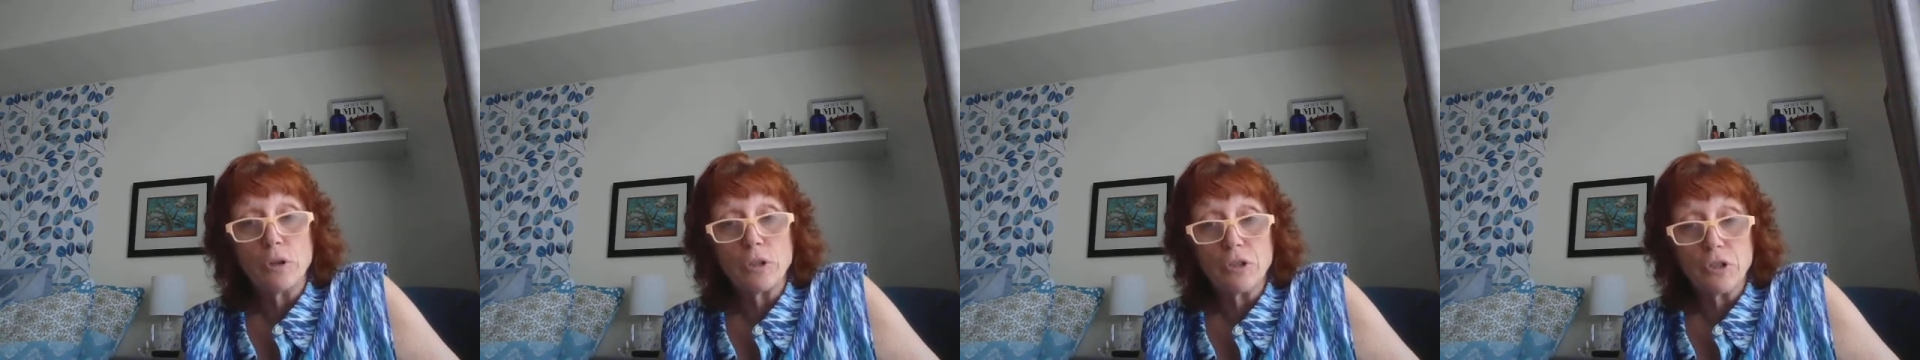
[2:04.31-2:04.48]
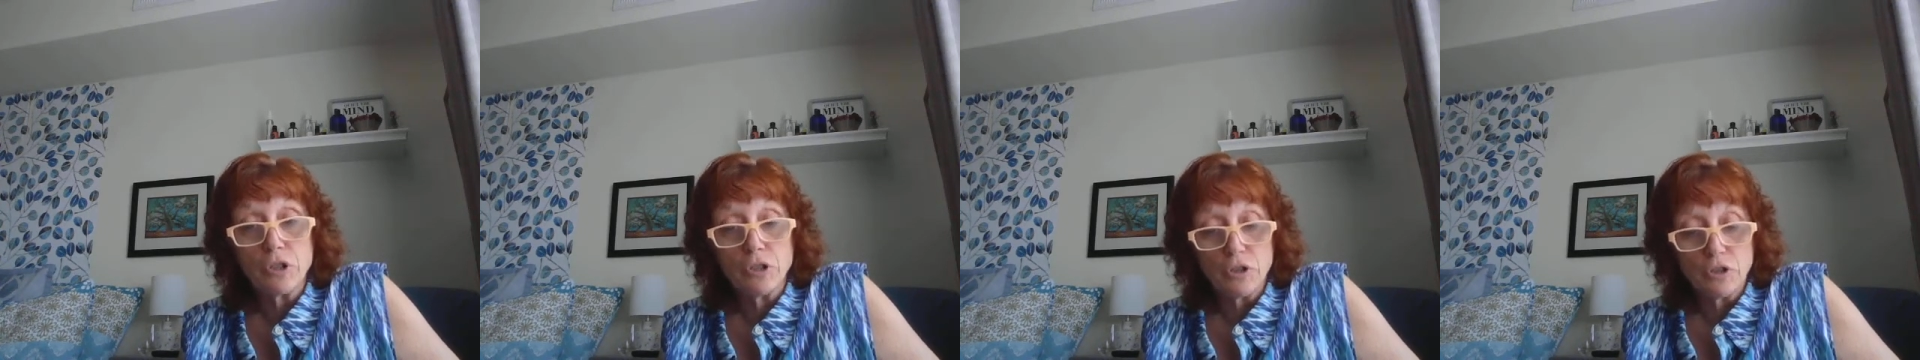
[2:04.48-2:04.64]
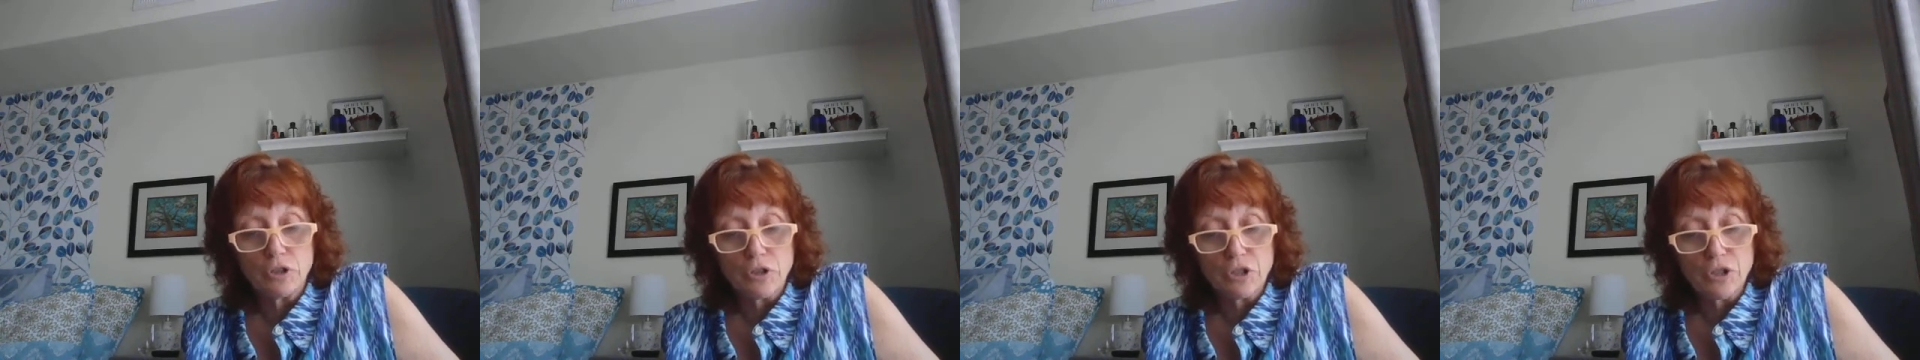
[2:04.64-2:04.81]
to
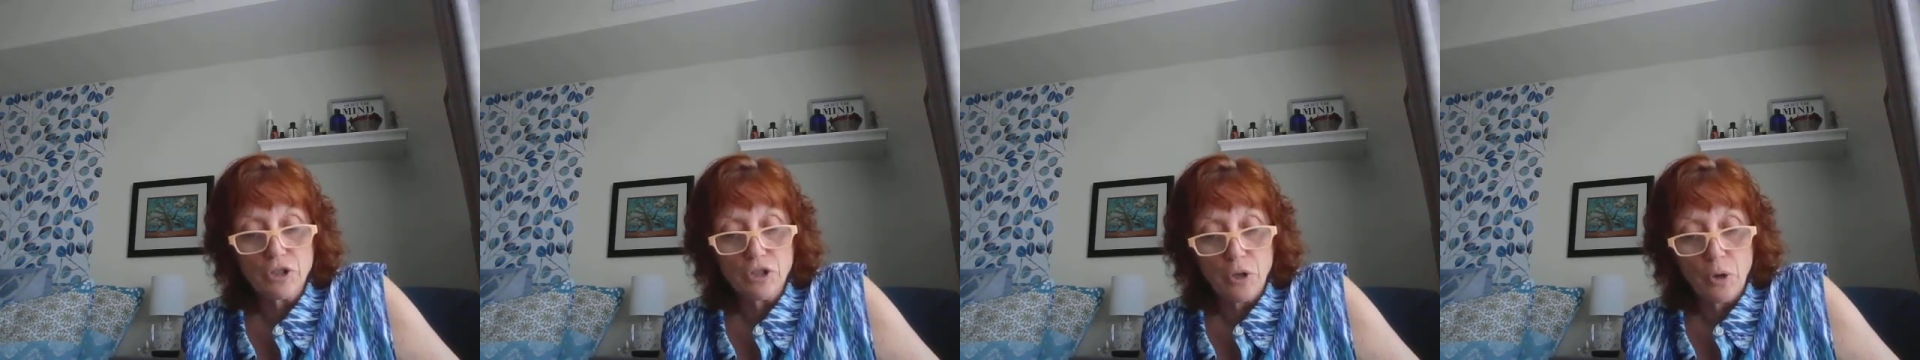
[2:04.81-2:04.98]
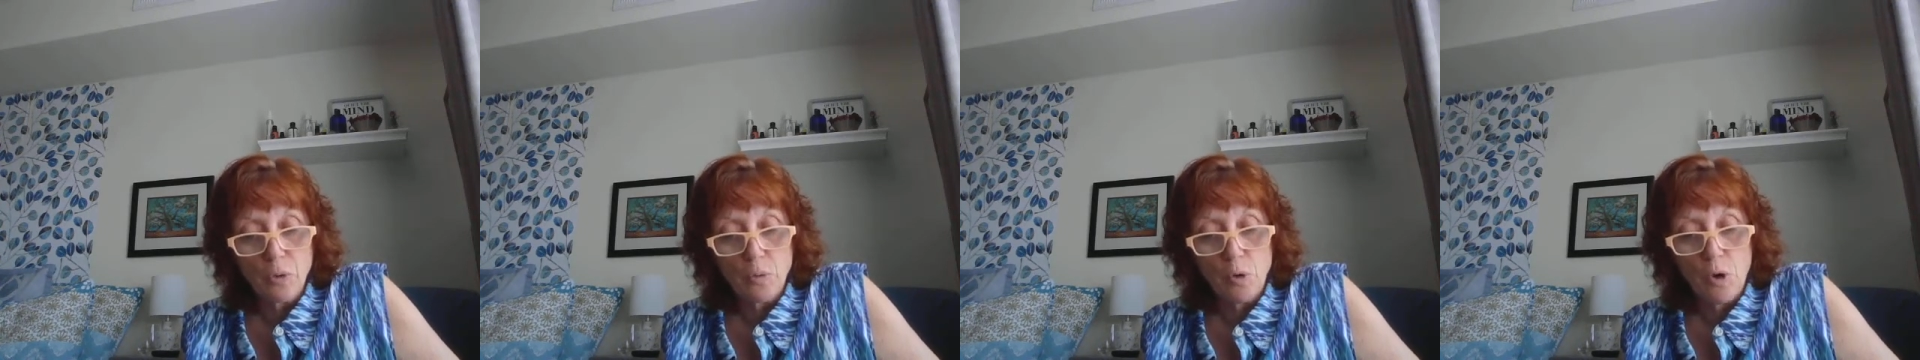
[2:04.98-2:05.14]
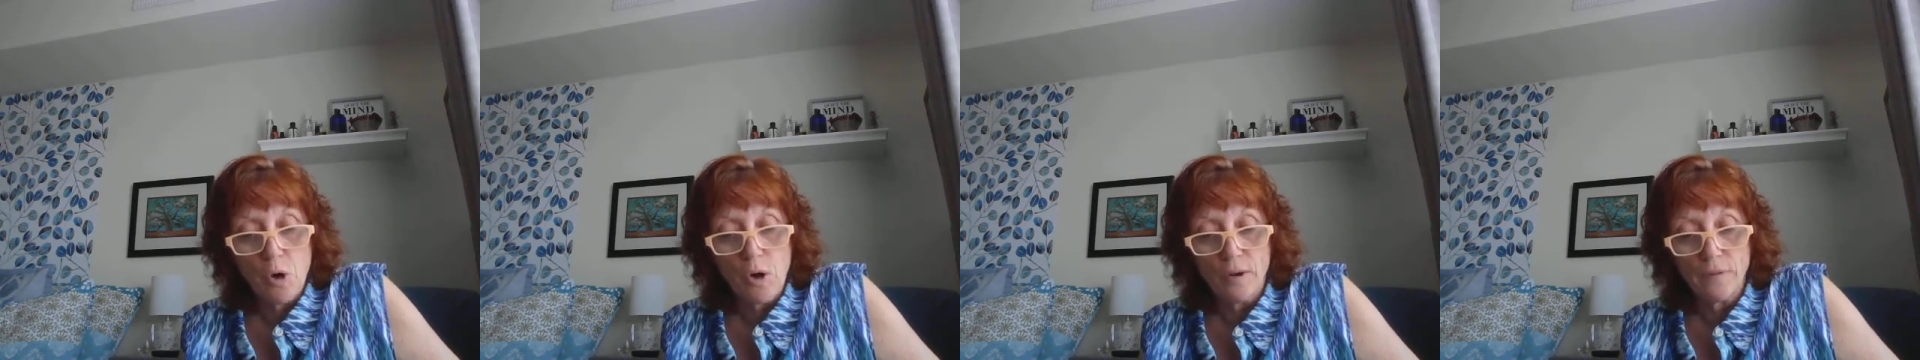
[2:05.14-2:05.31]
church
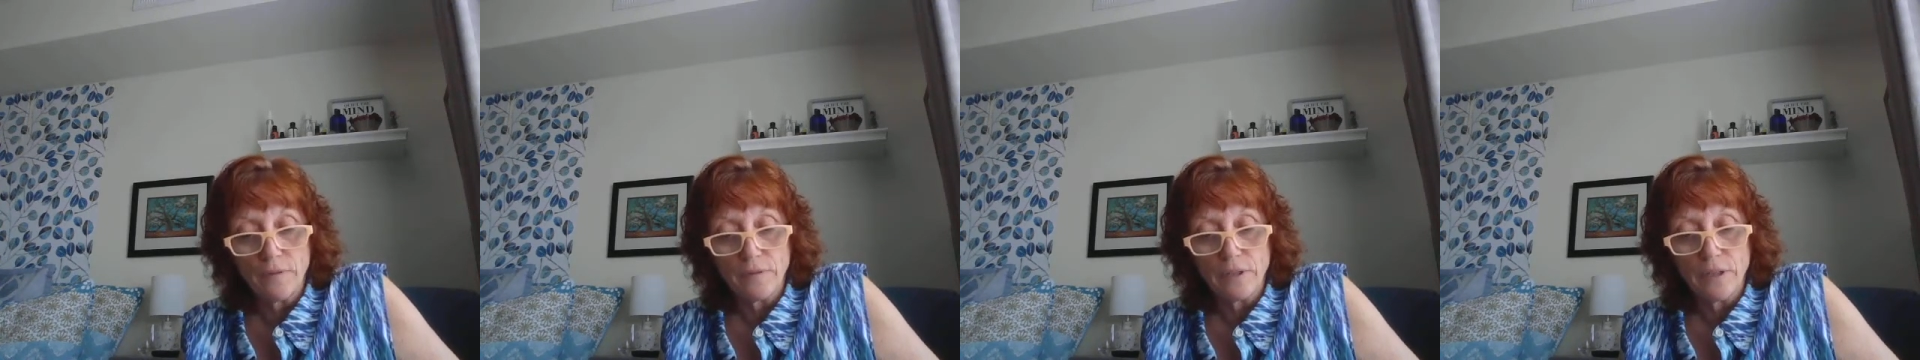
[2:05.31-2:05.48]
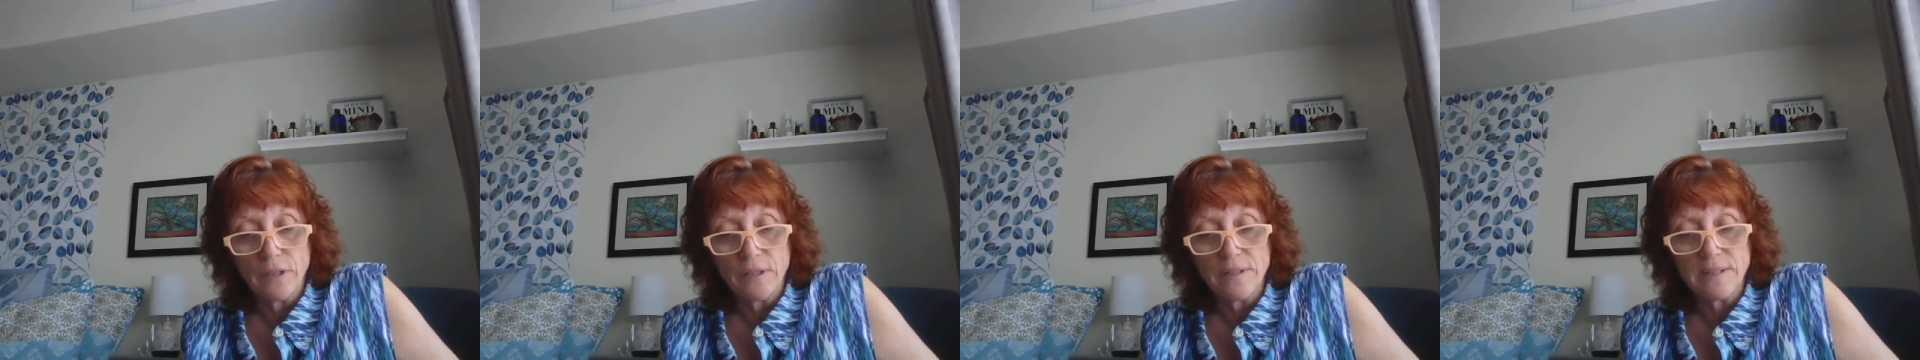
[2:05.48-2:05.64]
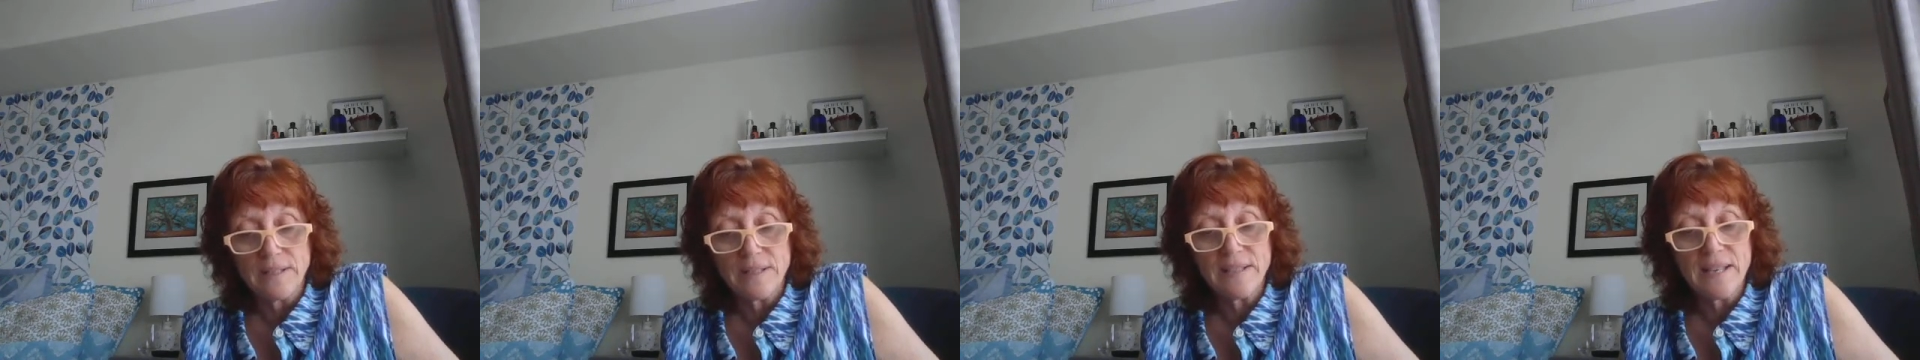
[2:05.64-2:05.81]
so often,